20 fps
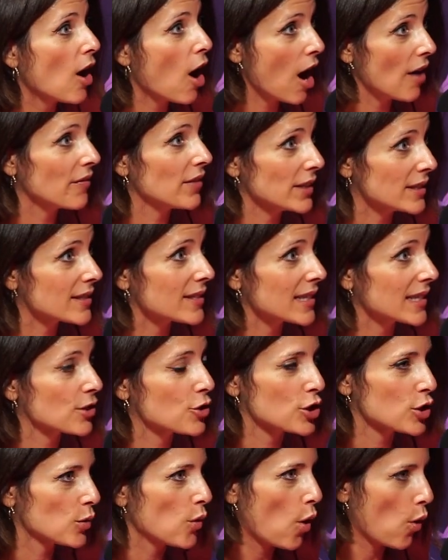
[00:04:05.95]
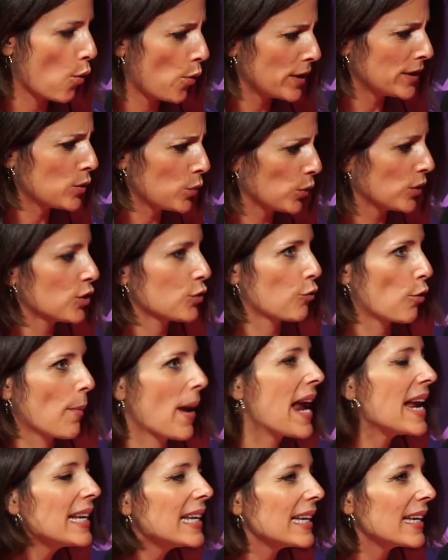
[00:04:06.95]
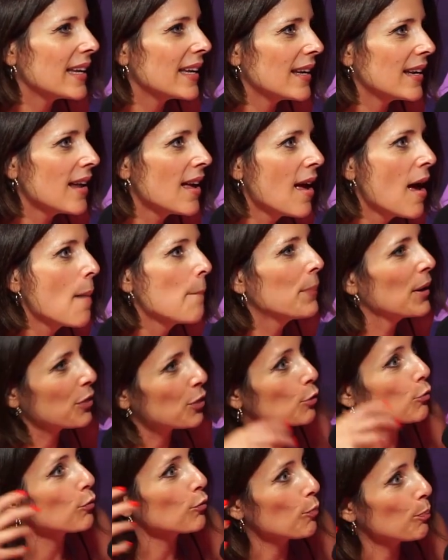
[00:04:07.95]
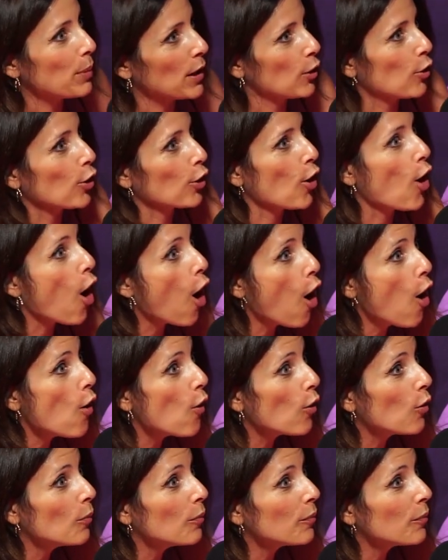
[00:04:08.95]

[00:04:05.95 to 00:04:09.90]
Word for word: Yes, obviously. she of course. always was Romanian. Yes, but the but her or home, as I like